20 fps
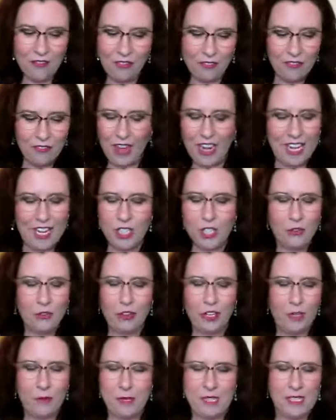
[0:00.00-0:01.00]
Financial
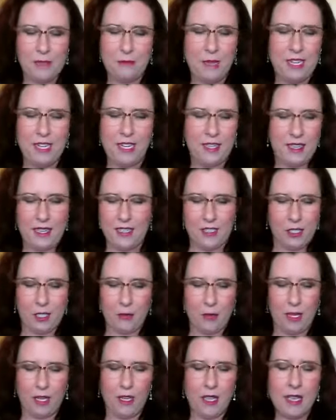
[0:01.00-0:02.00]
freedom doesn't mean anything to
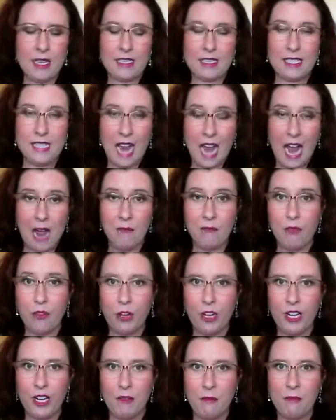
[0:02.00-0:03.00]
me. Time
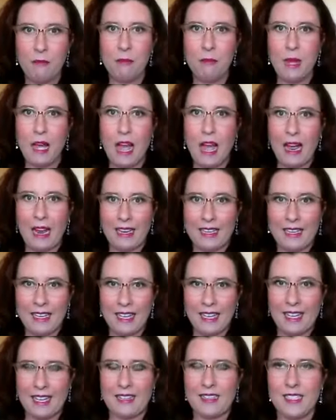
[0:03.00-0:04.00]
freedom, I
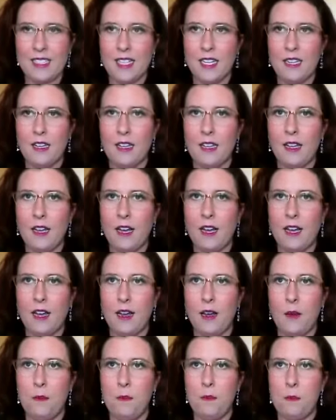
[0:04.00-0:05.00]
get.
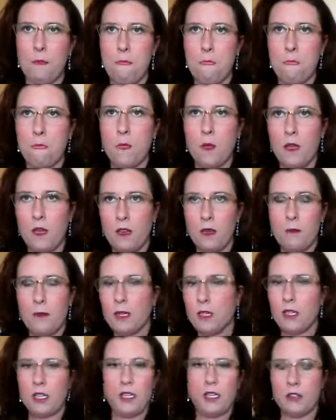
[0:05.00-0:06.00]
Um, the
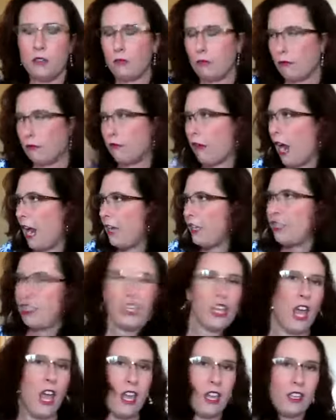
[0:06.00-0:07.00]
ability to write a
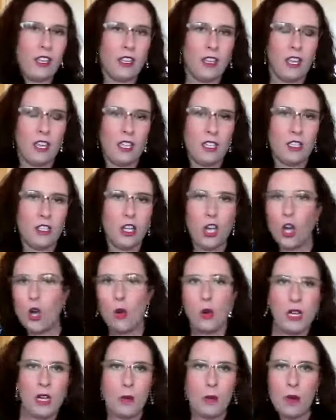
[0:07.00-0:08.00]
check and
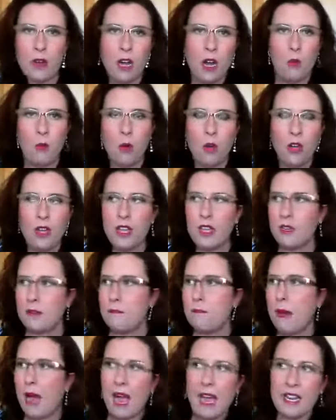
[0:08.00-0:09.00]
go anywhere I want
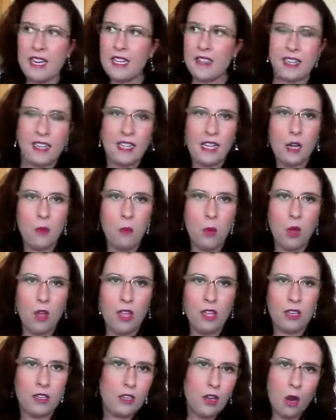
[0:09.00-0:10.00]
and buy anything I
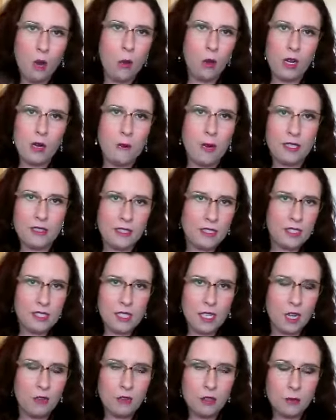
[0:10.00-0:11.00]
want and not worry about the
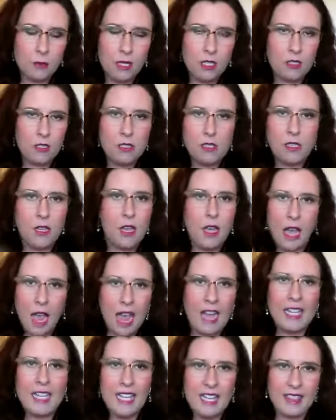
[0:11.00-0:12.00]
Discover bills,
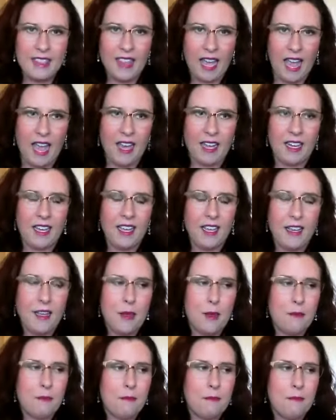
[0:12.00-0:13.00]
I get that
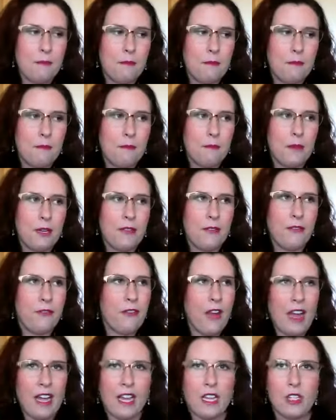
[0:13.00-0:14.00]
but
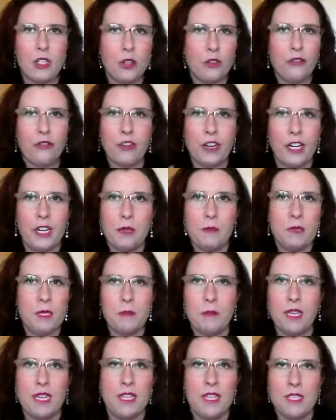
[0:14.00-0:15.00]
financial freedom to
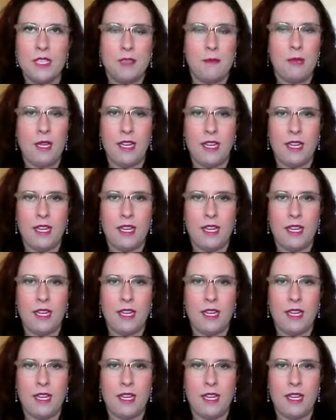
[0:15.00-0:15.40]
me doesn't mean